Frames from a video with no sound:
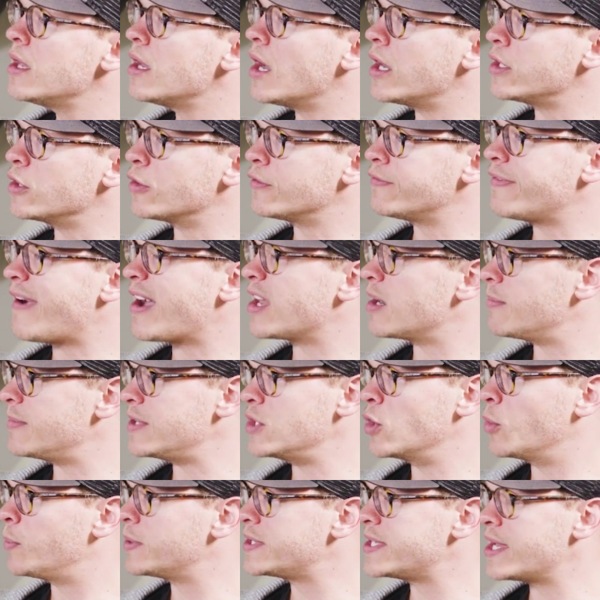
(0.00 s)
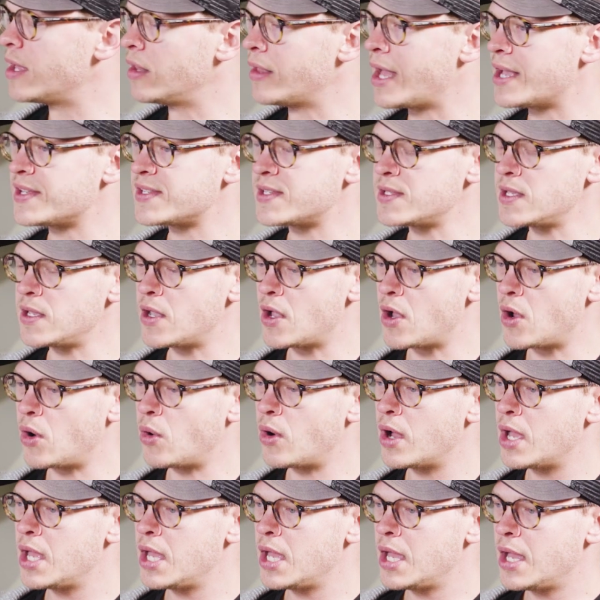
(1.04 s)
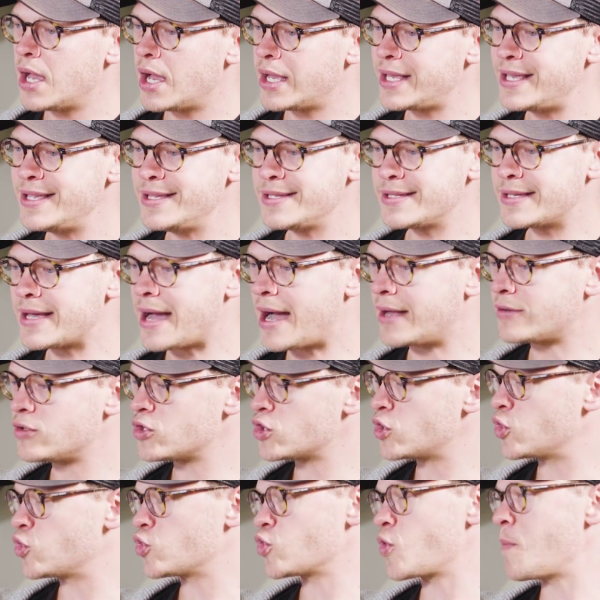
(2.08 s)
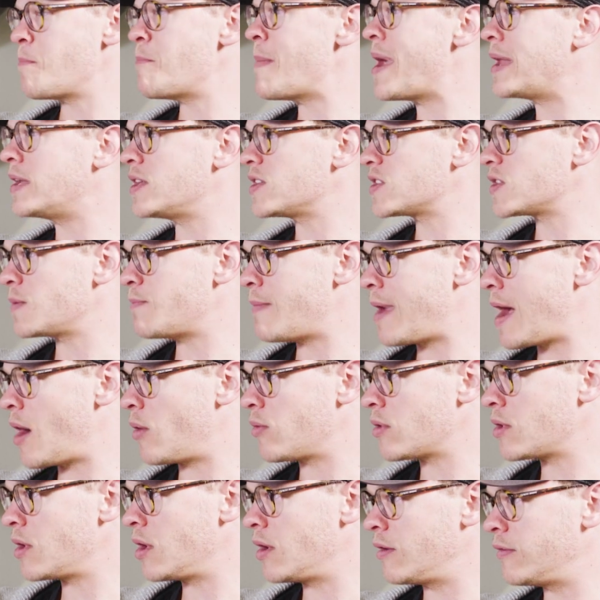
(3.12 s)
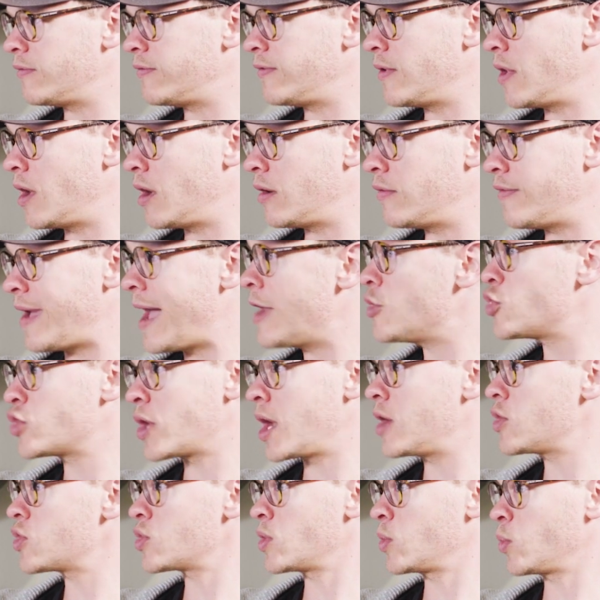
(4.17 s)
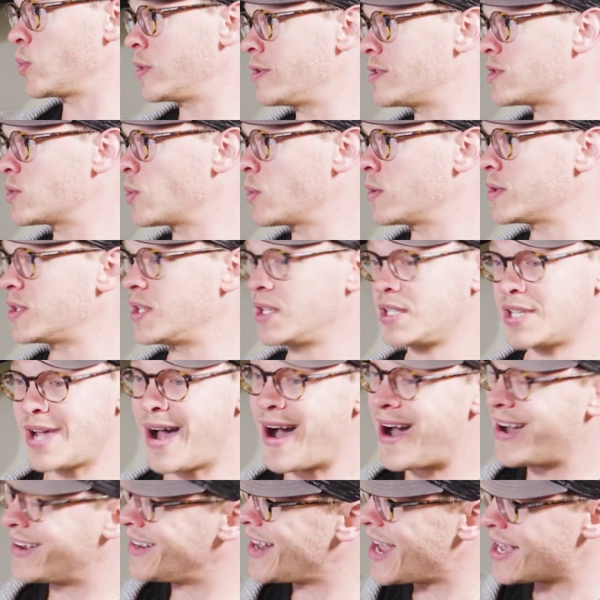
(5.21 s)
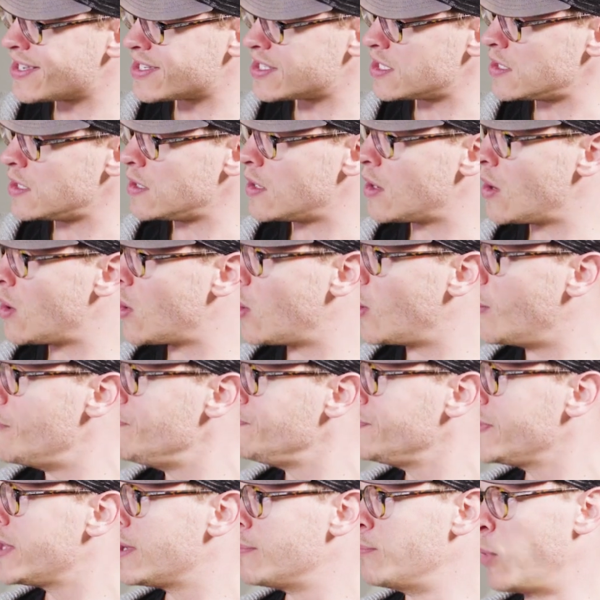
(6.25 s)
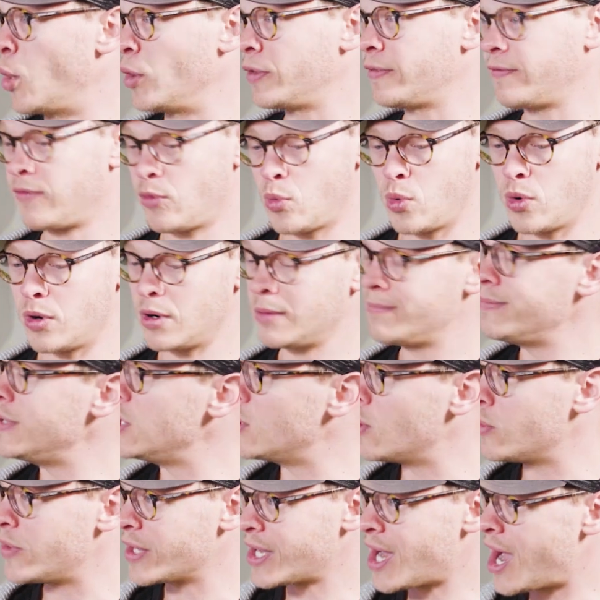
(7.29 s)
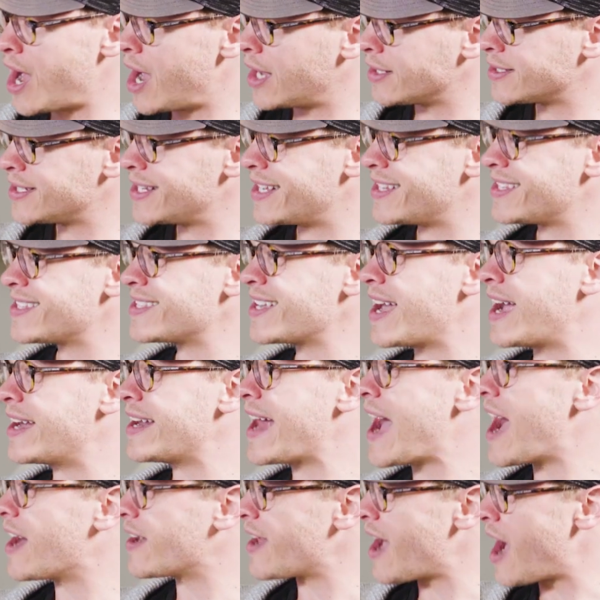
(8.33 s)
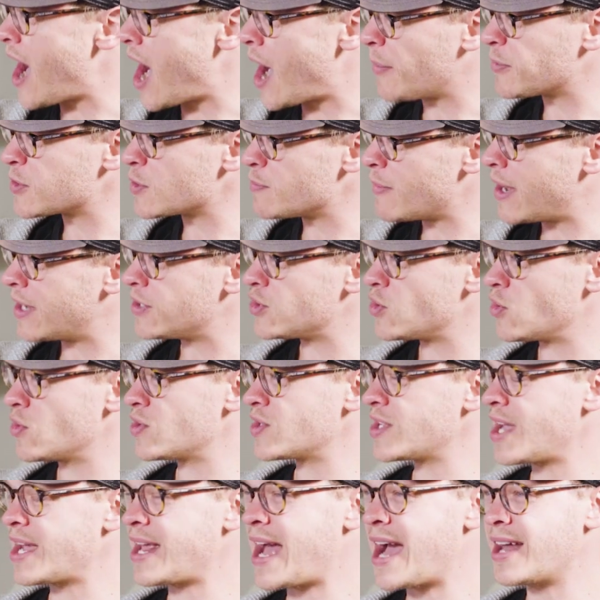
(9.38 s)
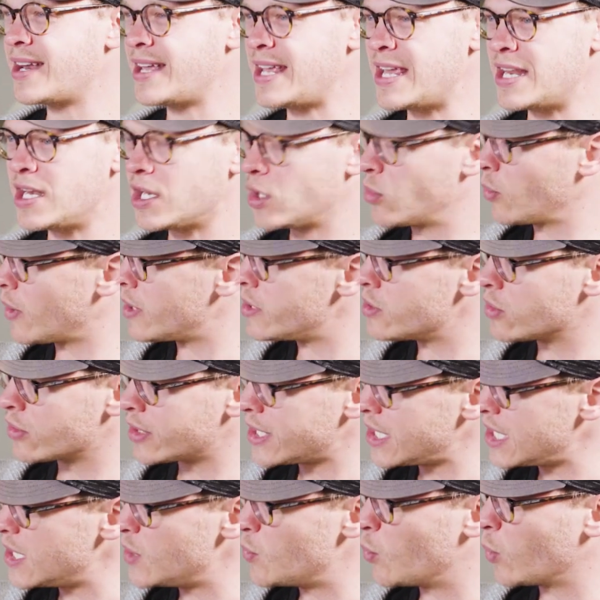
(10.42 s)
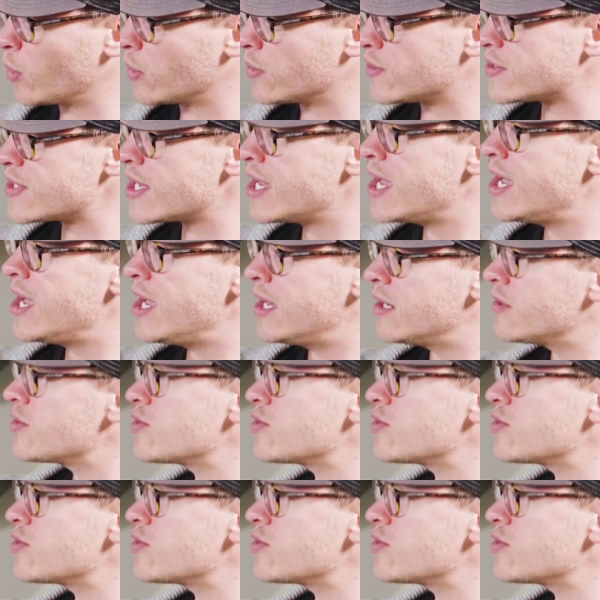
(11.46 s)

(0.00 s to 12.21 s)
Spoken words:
you'll find him, Neil Patel SEO. He's got just a tremendous amount of educational resources on SEO, both for the content side, how to optimize your site, how to integrate your keywords in a